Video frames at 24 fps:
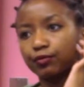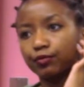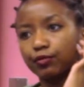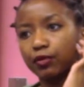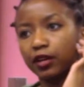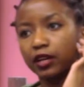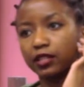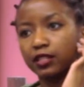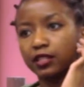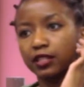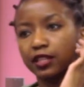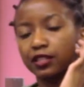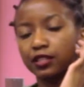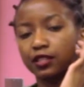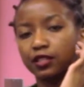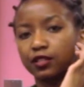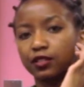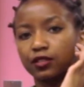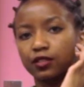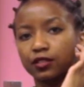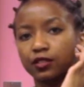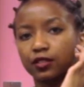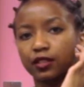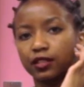a
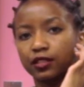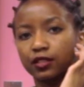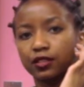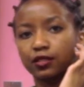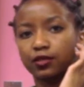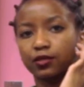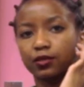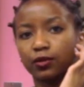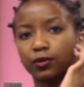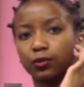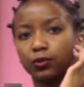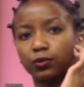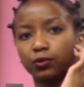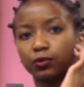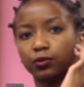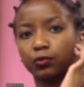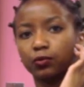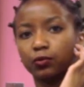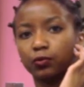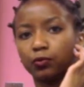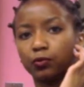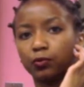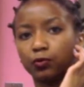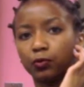sentence as its own,
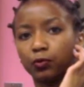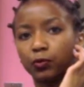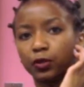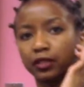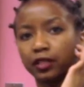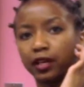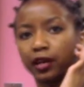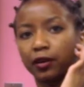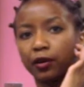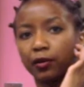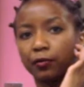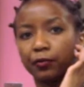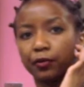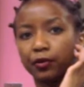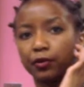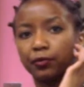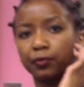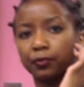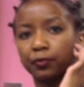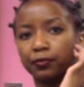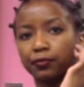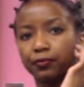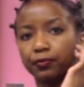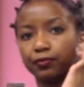without a real
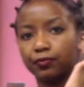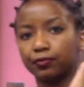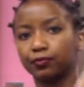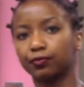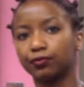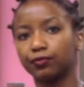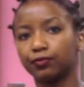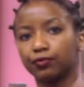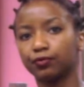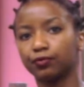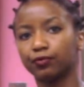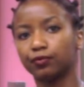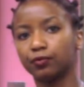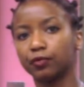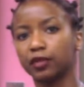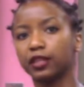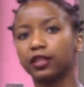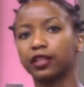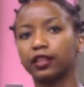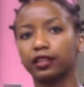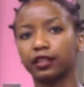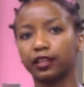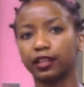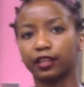
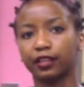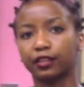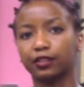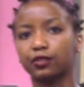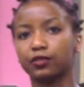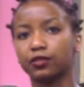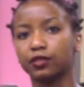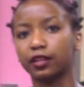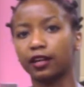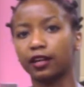meaning like it used to